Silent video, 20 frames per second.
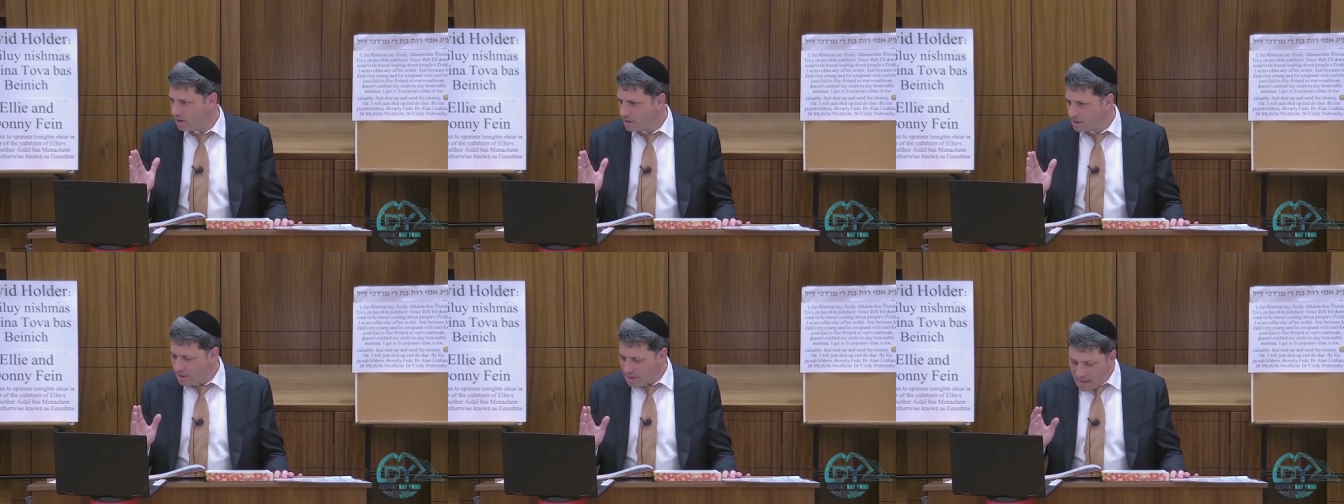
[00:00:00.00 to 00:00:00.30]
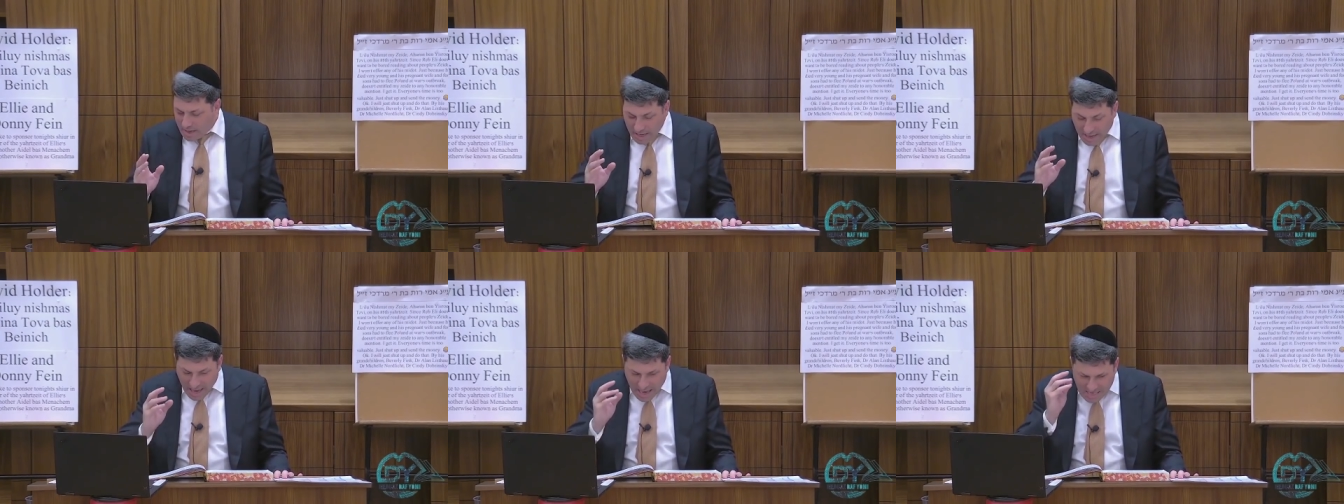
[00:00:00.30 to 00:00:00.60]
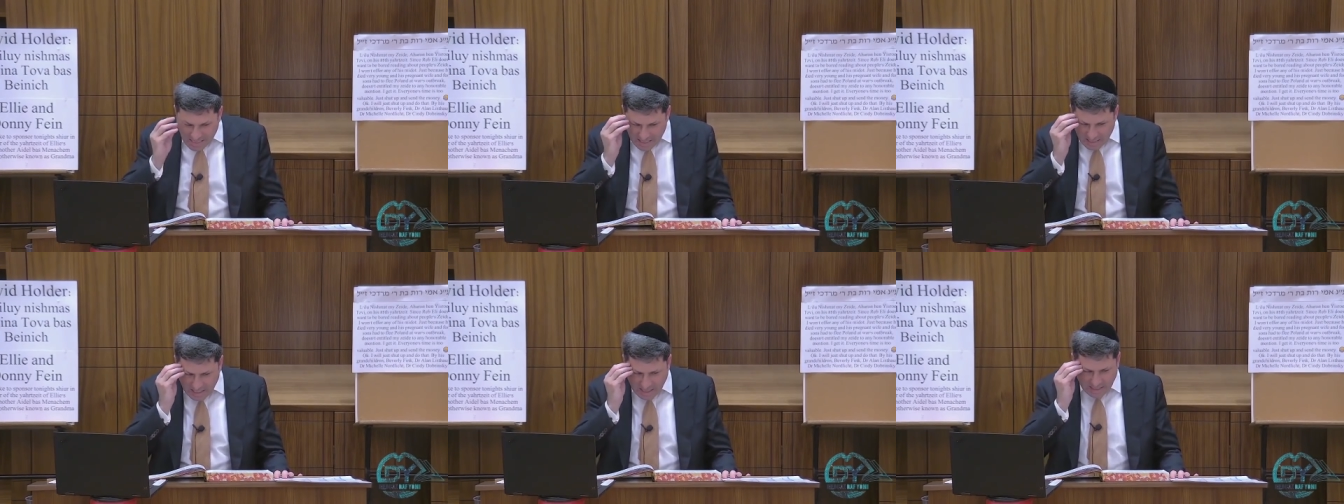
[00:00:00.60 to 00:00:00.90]
the
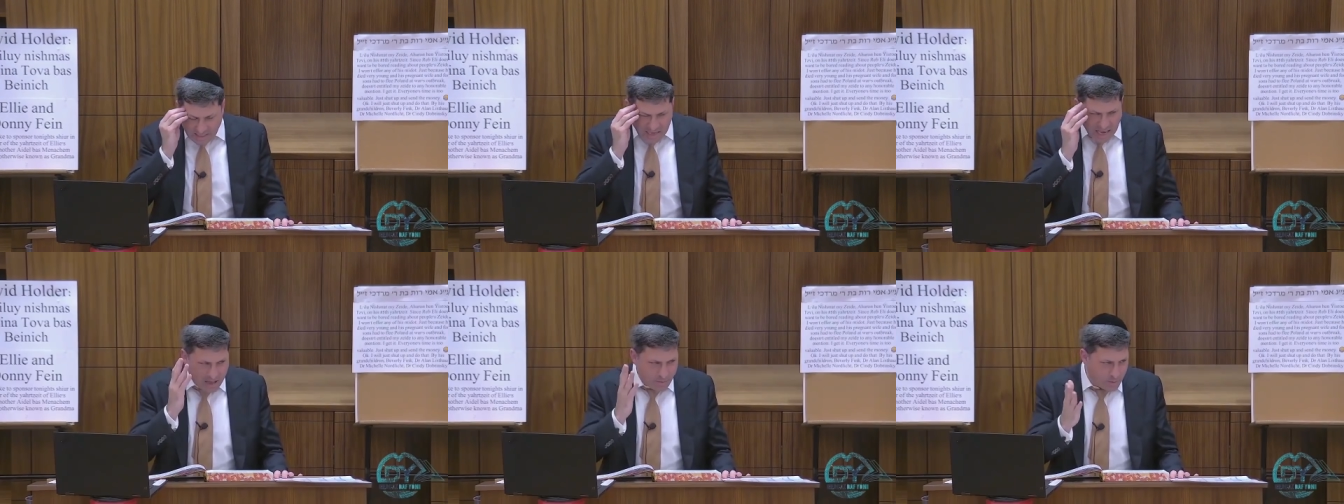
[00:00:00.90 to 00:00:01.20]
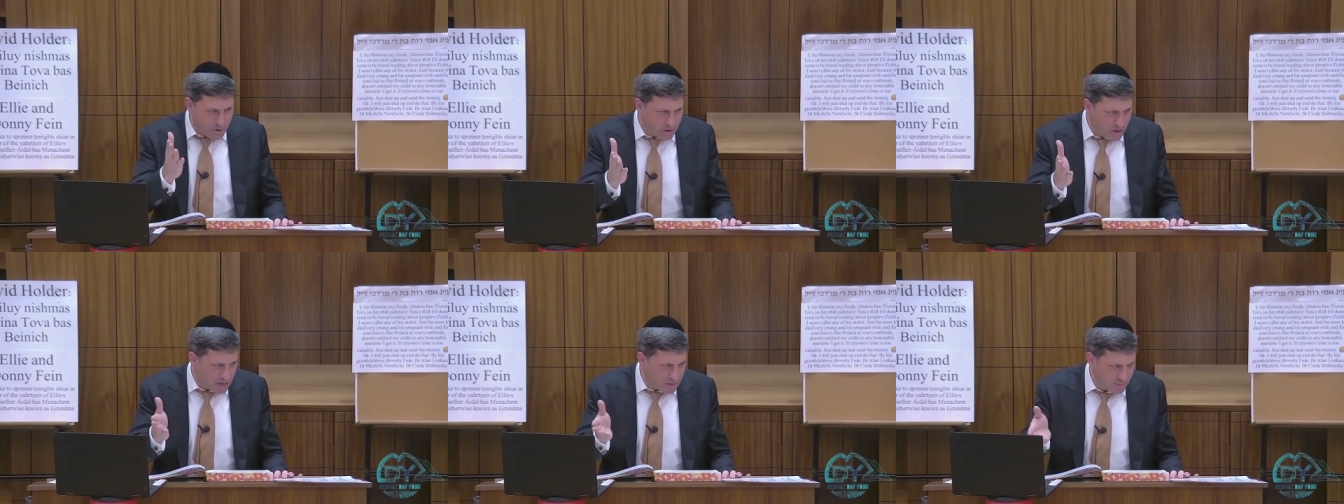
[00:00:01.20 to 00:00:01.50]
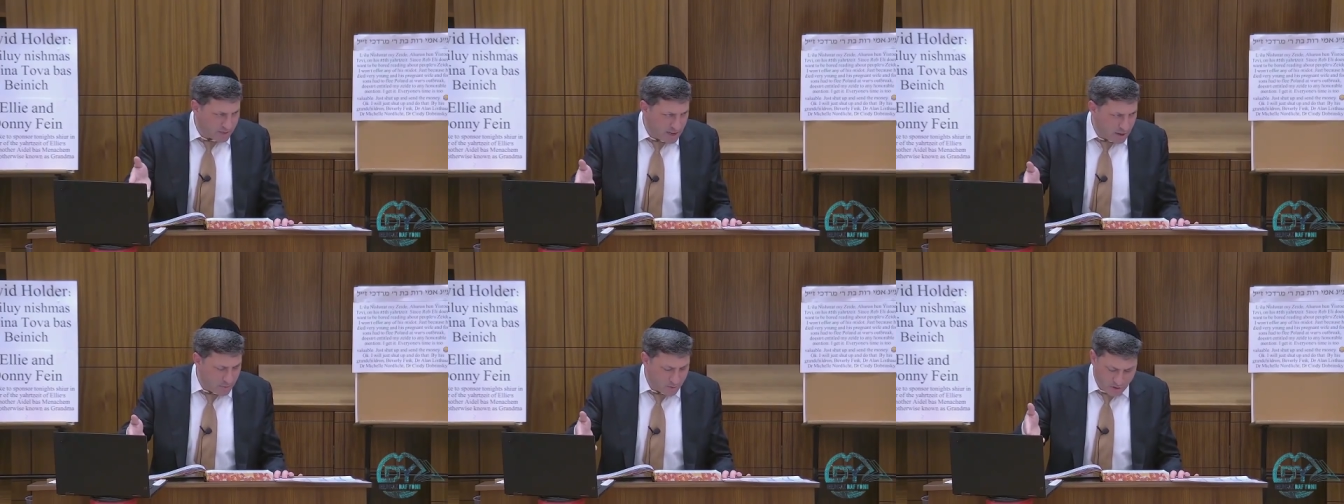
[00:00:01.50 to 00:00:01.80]
chesed that Satmar does.
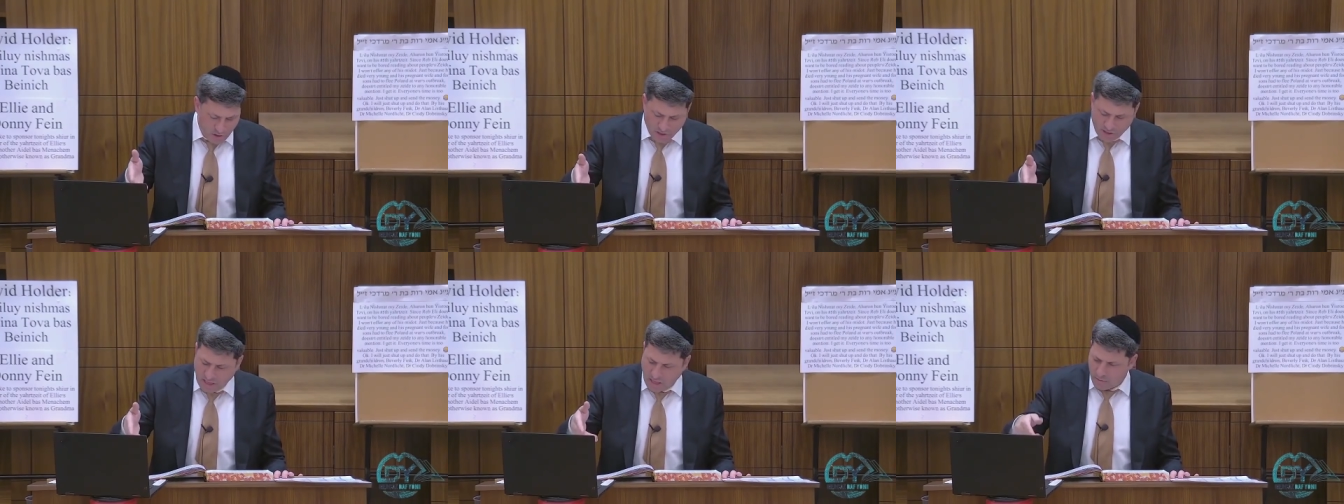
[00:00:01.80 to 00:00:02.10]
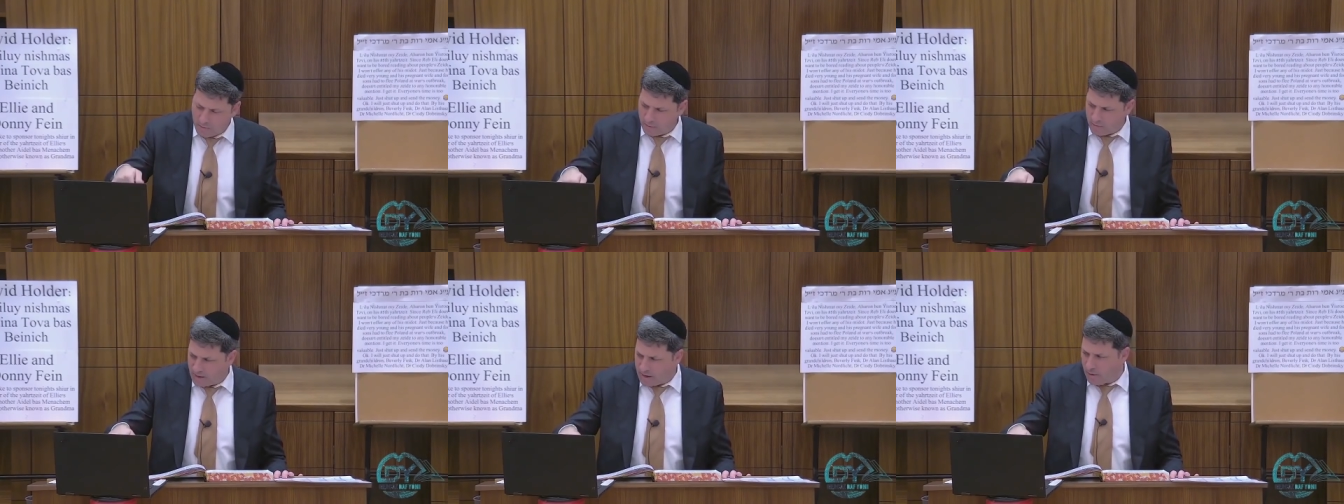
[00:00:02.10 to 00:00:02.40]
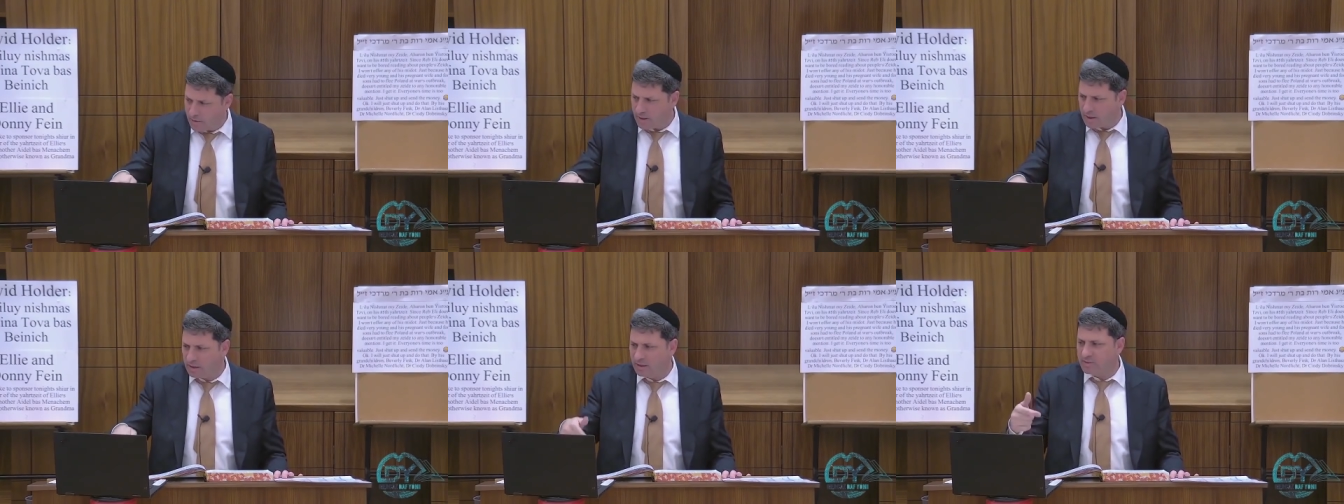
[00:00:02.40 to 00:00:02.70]
My neighbor was just telling me, my
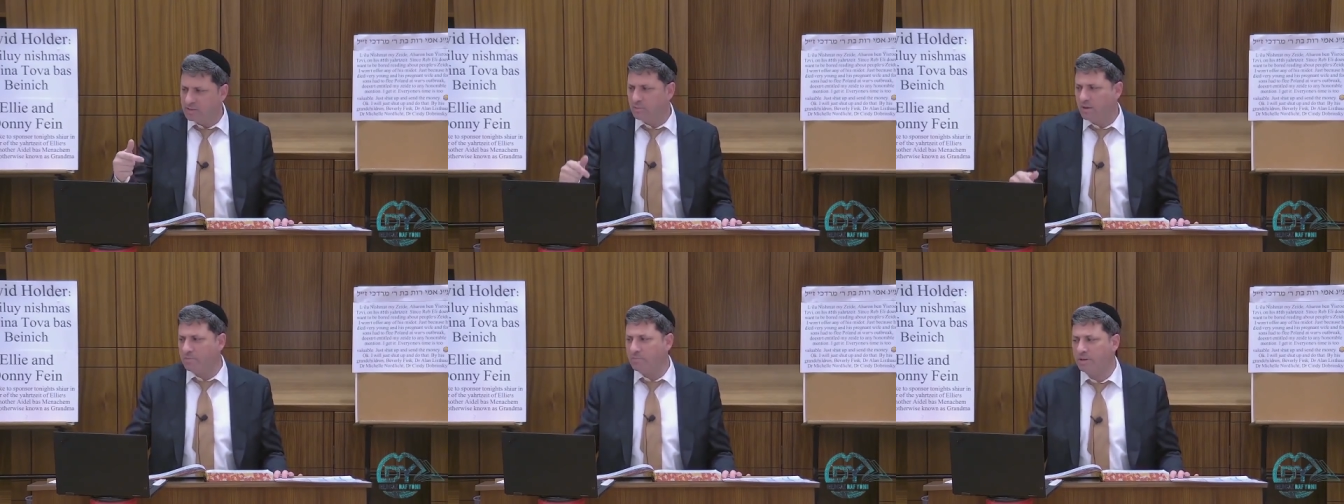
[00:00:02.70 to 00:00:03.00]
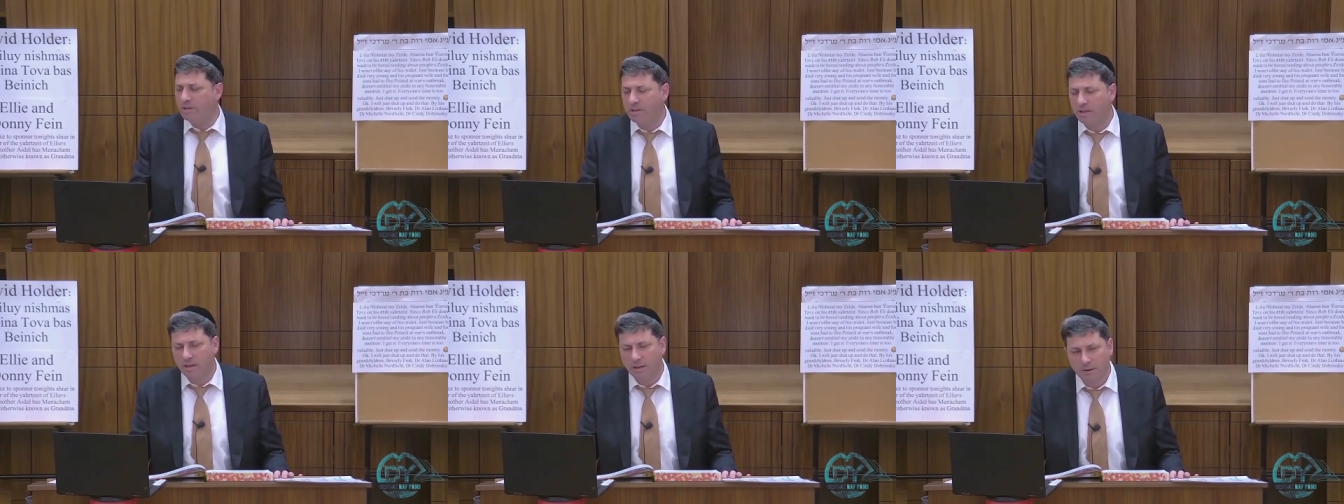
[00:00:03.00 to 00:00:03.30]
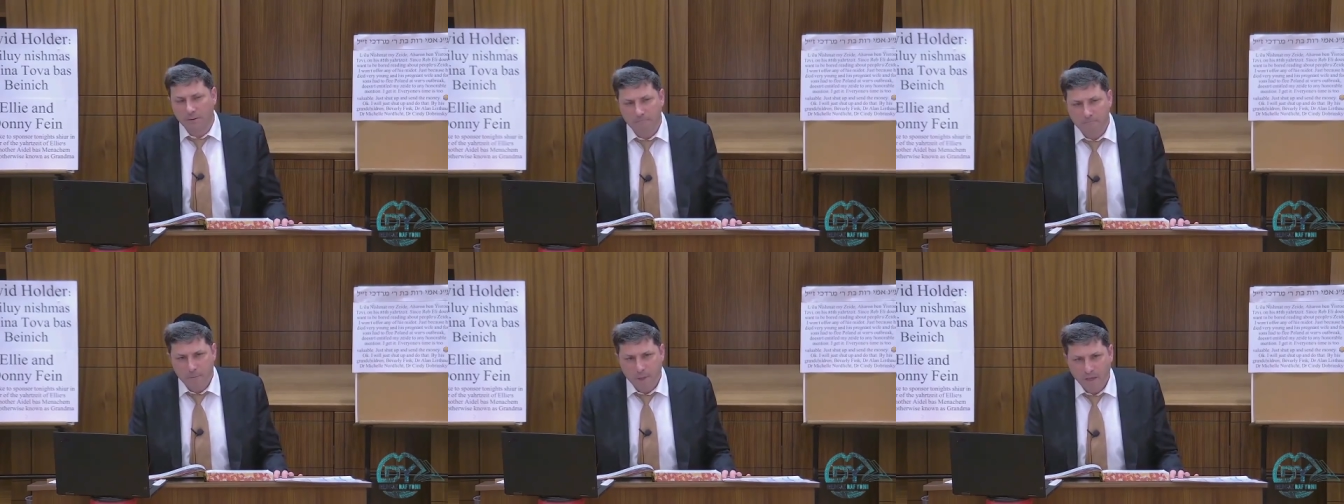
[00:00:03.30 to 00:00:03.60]
neighbor that lives in my building,
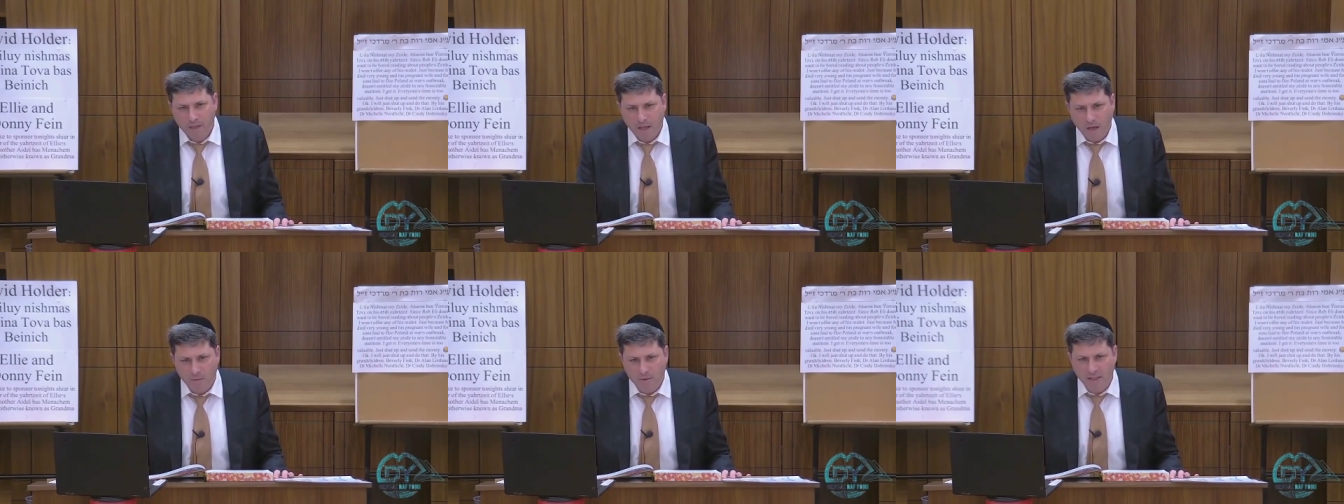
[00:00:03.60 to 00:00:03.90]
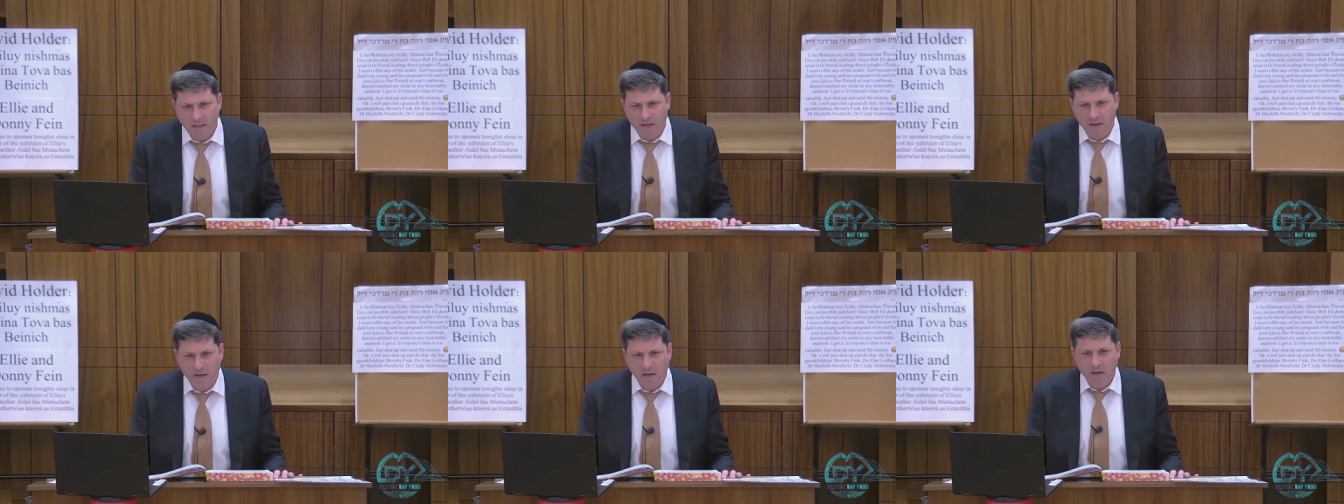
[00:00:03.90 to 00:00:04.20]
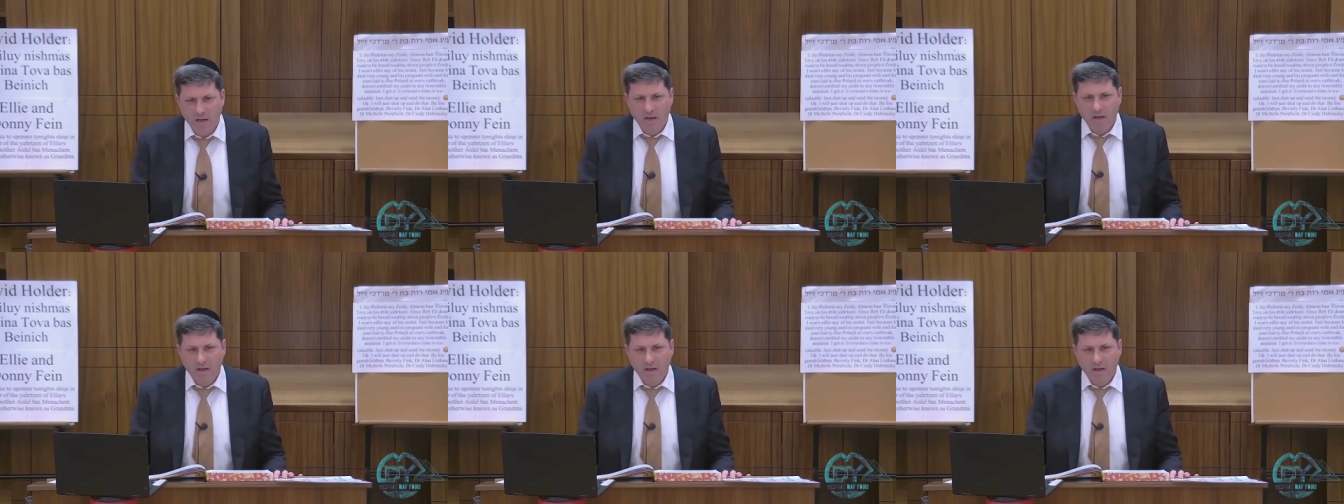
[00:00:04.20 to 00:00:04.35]
telling me that